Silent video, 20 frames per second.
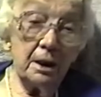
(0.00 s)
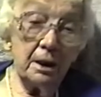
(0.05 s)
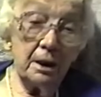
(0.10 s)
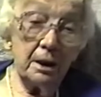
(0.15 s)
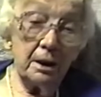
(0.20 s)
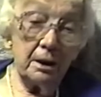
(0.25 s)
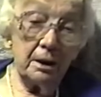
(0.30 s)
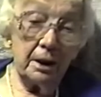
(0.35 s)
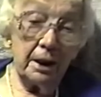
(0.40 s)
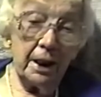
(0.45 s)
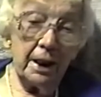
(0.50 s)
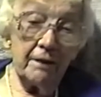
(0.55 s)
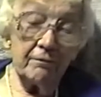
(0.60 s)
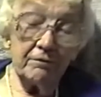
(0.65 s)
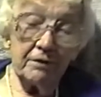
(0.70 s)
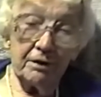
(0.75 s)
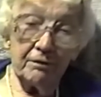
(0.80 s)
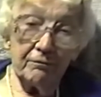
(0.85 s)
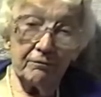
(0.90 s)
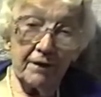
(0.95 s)

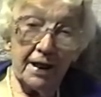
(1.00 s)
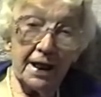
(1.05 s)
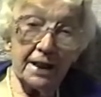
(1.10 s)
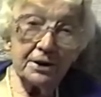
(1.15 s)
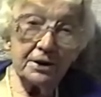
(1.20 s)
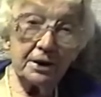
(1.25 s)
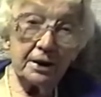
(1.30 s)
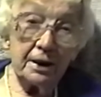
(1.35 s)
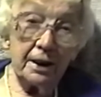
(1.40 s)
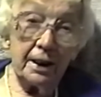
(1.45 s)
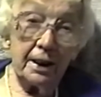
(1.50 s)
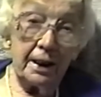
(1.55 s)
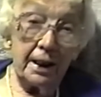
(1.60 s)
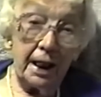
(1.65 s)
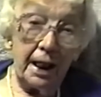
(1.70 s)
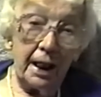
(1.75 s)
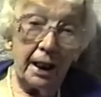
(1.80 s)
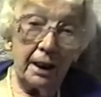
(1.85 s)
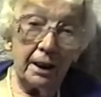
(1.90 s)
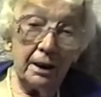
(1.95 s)
Evelyn Vassar and
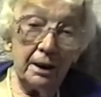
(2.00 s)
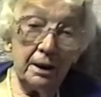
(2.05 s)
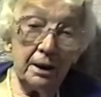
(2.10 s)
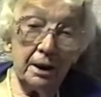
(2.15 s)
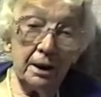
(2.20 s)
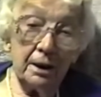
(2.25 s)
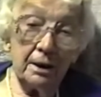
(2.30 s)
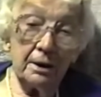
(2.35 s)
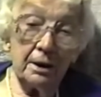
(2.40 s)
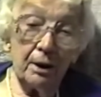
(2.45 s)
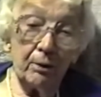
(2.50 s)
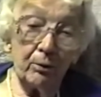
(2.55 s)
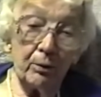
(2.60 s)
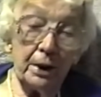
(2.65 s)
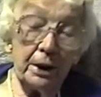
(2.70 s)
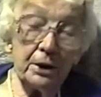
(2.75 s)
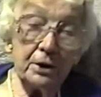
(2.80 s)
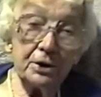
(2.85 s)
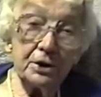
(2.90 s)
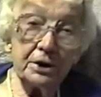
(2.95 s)
I, that we
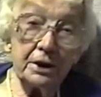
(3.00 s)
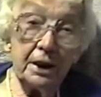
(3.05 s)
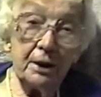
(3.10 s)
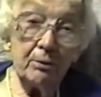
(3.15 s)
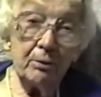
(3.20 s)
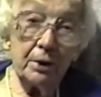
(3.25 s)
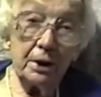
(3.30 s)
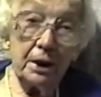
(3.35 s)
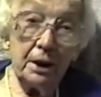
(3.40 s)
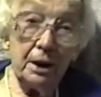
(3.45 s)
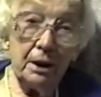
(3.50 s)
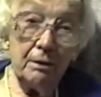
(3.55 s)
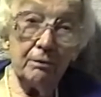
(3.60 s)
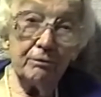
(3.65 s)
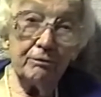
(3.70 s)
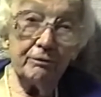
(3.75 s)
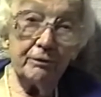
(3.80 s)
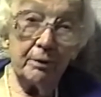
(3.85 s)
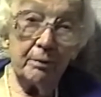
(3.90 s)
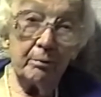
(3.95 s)
could stay with her
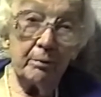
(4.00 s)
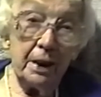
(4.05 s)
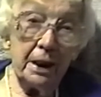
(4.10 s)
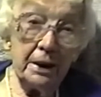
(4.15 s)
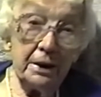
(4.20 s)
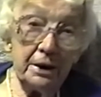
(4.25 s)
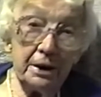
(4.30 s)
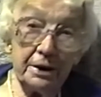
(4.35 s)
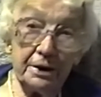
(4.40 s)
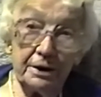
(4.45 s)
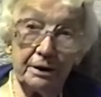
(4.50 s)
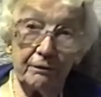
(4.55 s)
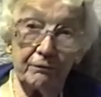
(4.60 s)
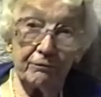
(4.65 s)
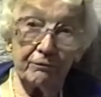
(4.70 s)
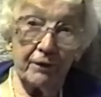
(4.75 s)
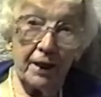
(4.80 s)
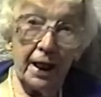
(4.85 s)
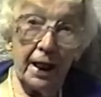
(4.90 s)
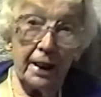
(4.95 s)
from Monday till
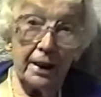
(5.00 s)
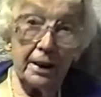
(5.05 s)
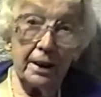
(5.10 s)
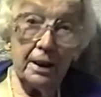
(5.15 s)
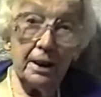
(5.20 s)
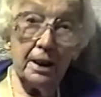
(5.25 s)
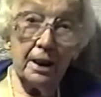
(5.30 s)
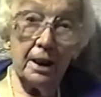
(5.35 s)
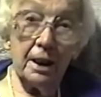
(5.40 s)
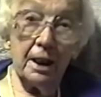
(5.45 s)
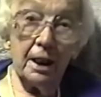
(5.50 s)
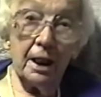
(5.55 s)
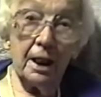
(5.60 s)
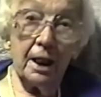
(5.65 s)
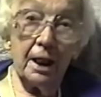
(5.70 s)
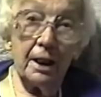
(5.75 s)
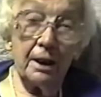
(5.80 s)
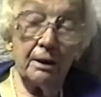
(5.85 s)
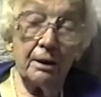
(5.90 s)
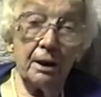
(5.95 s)
Friday.
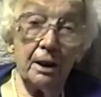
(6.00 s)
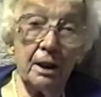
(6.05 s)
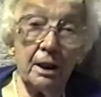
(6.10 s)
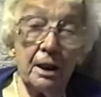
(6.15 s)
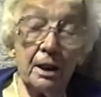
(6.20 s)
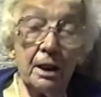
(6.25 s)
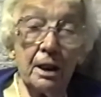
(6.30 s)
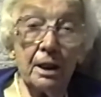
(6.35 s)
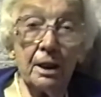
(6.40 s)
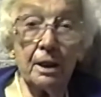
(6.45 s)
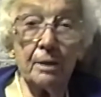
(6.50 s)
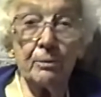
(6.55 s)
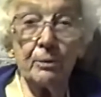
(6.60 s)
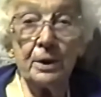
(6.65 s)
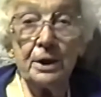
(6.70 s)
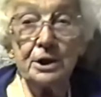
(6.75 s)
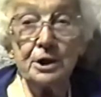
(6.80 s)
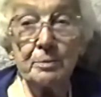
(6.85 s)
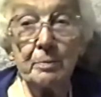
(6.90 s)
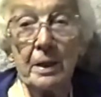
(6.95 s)
And
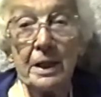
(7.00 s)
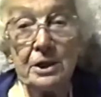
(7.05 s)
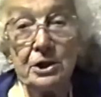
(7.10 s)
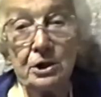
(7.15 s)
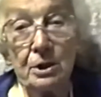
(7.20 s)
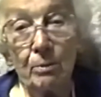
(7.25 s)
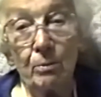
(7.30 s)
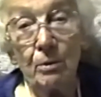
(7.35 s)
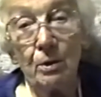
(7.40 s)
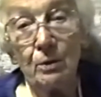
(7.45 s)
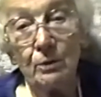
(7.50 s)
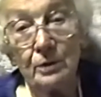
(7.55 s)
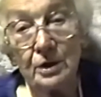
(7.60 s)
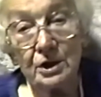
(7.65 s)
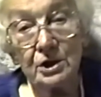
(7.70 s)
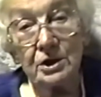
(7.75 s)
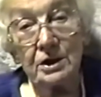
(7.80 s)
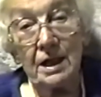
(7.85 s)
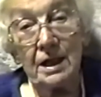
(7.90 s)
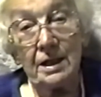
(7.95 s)
we especially wanted to
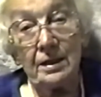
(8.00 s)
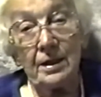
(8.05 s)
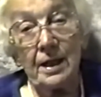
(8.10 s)
stay